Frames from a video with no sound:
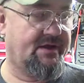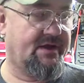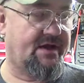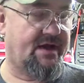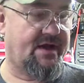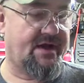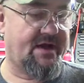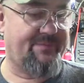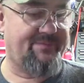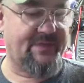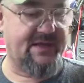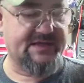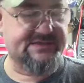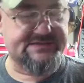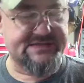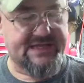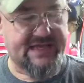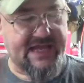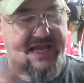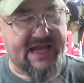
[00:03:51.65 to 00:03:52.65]
Um,
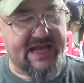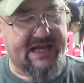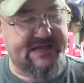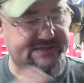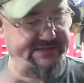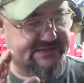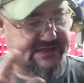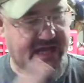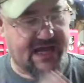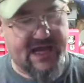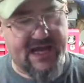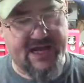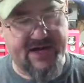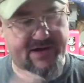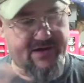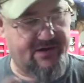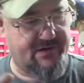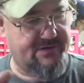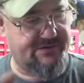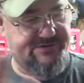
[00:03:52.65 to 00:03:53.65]
it's a cast
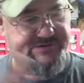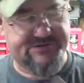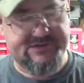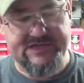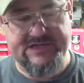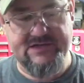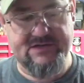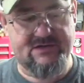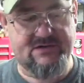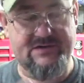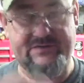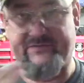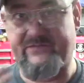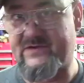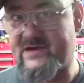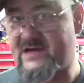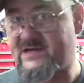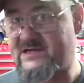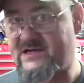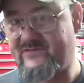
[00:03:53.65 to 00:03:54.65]
iron steel of
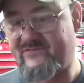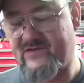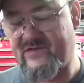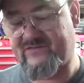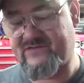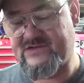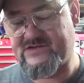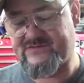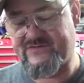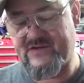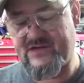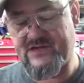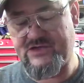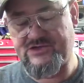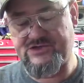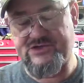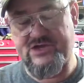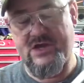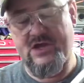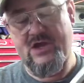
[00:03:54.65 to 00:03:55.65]
1950s
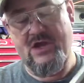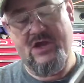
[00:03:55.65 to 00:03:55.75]
vintage.